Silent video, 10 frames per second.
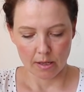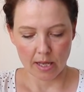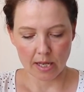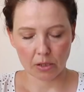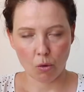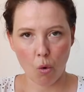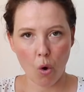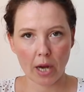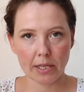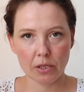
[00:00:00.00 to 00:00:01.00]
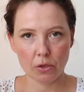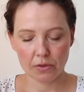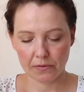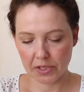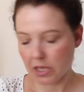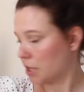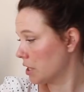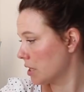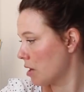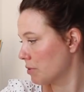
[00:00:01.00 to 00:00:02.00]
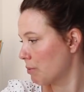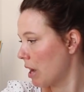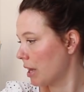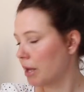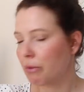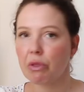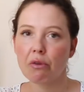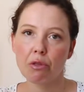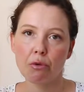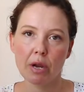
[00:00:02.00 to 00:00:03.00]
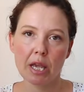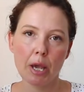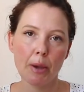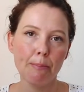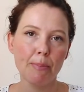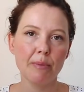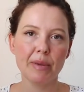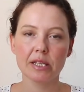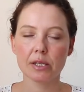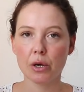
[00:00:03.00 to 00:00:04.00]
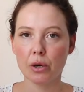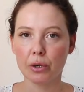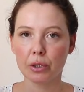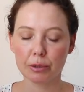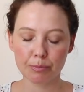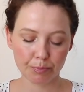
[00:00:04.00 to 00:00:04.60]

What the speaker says: That's quite a lot of stitches, and I was working with a 3mm hook,